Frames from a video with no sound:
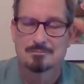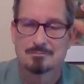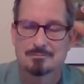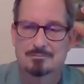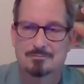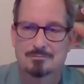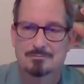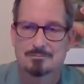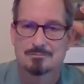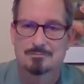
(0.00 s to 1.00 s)

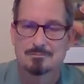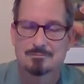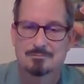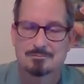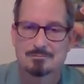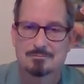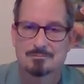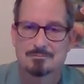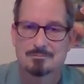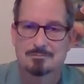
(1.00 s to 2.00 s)

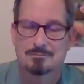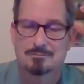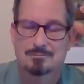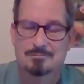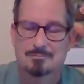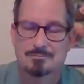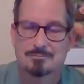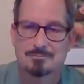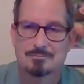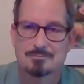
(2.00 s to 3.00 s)

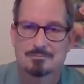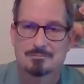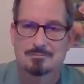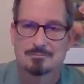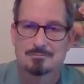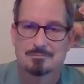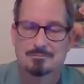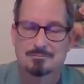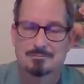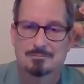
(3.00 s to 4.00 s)

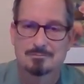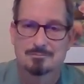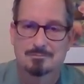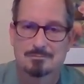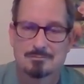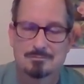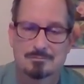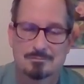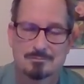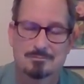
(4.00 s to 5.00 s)

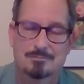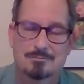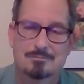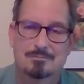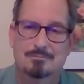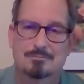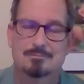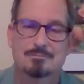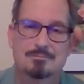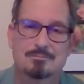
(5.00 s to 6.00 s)

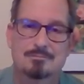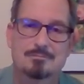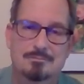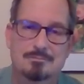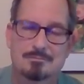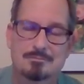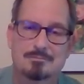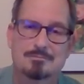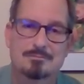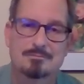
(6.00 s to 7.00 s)

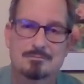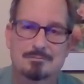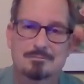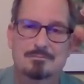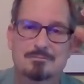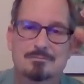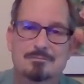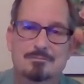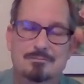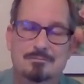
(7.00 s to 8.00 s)
This person isn't speaking.